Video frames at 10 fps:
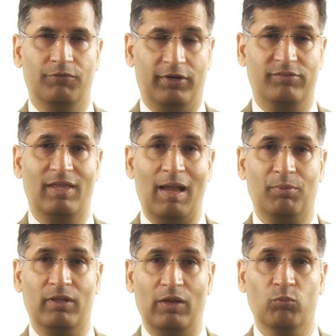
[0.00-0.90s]
For
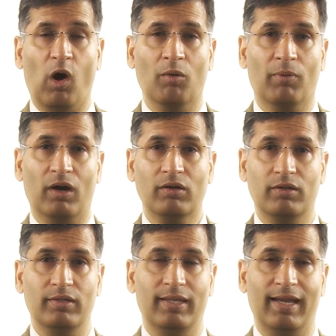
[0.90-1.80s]
example, in Walmart,
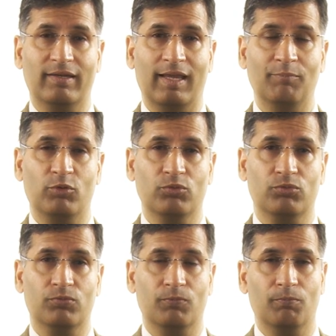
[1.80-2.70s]
they attempt to
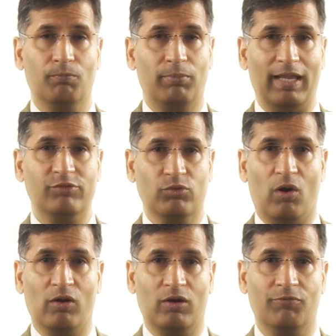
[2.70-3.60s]
place
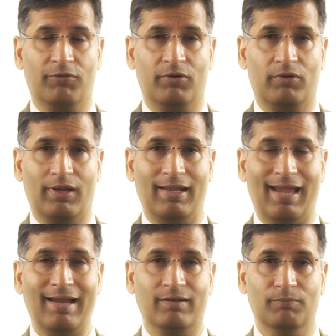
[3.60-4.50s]
order for an
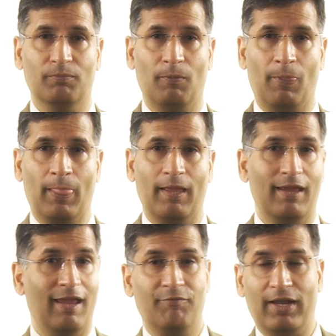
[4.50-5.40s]
item
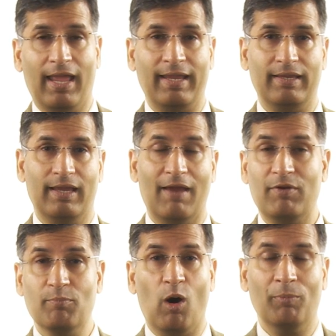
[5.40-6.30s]
every day,
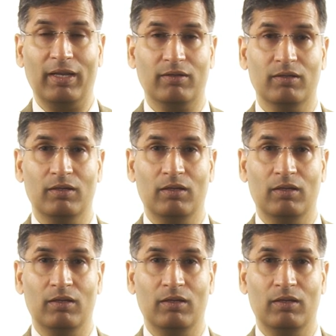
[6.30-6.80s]
every moment.